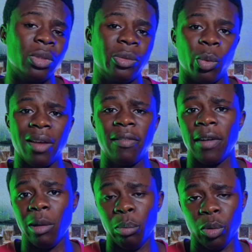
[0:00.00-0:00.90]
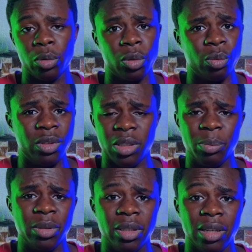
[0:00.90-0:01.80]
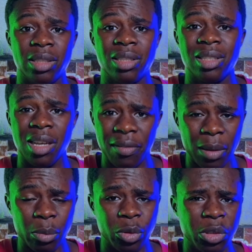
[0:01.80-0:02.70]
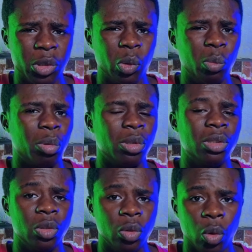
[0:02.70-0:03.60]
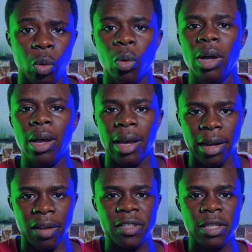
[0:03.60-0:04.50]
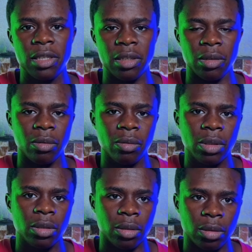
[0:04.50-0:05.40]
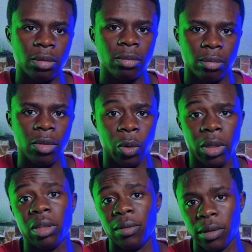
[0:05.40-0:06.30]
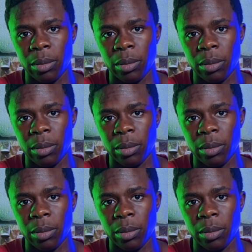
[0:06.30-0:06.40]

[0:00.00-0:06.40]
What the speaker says: in with Wi-Fi, Bluetooth, GPS, FM radio, but no NFC, which is okay